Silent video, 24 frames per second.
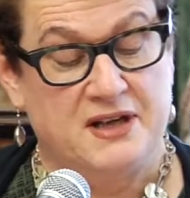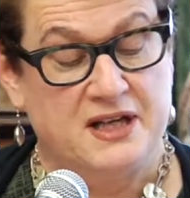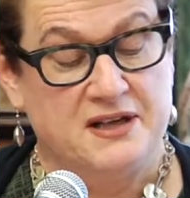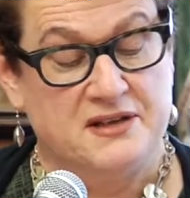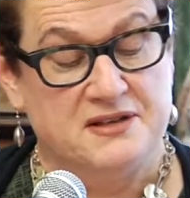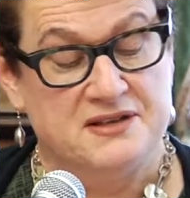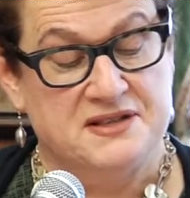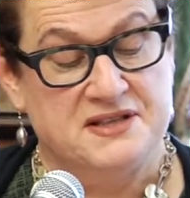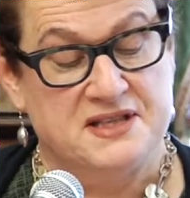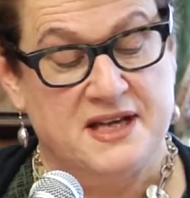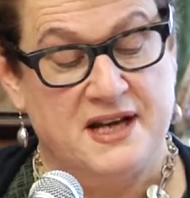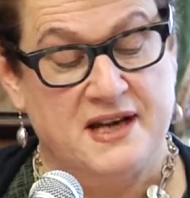
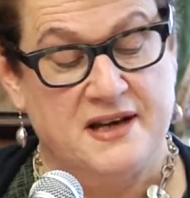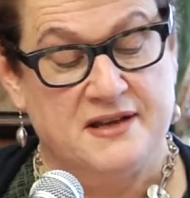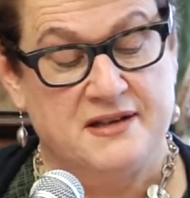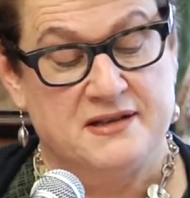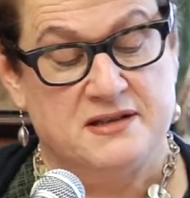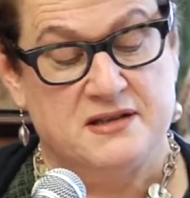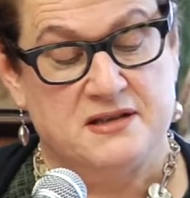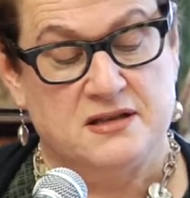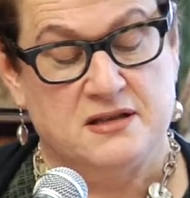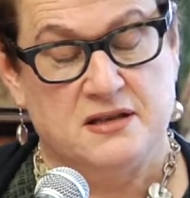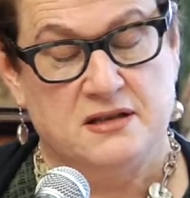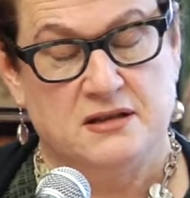Gil
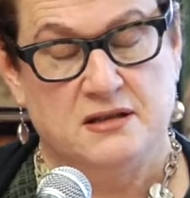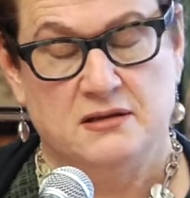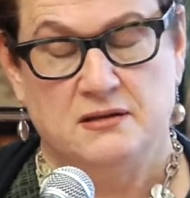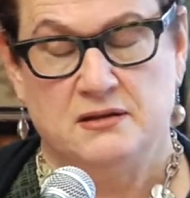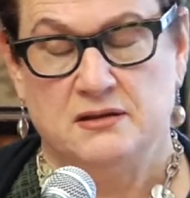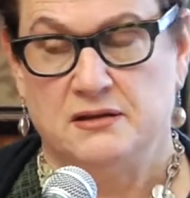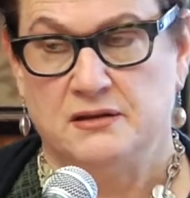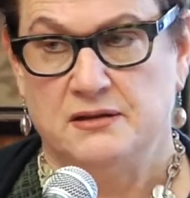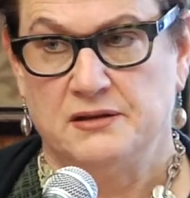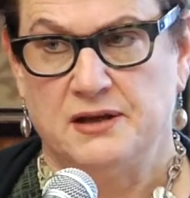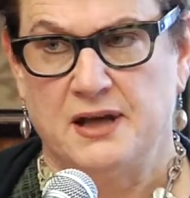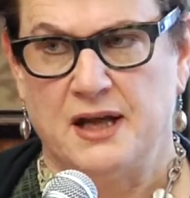says.
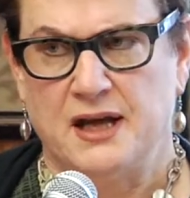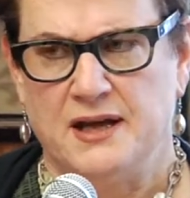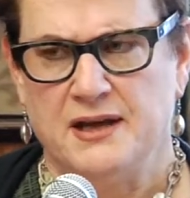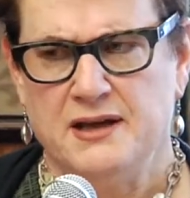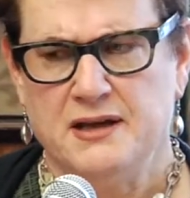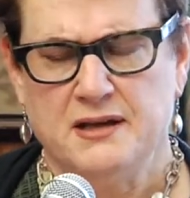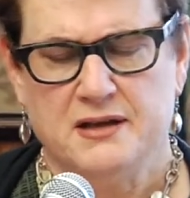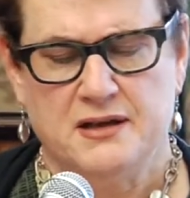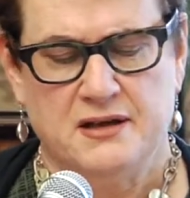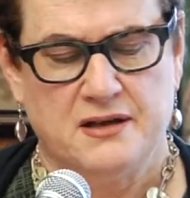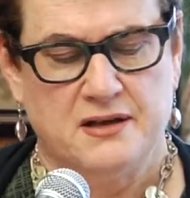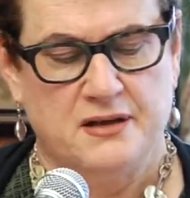
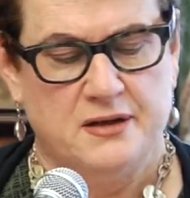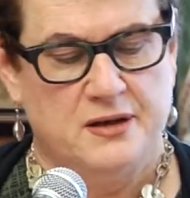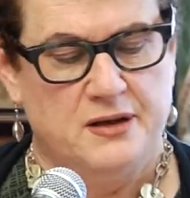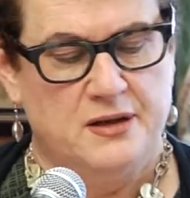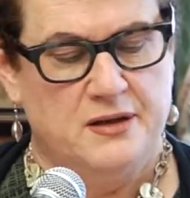Like?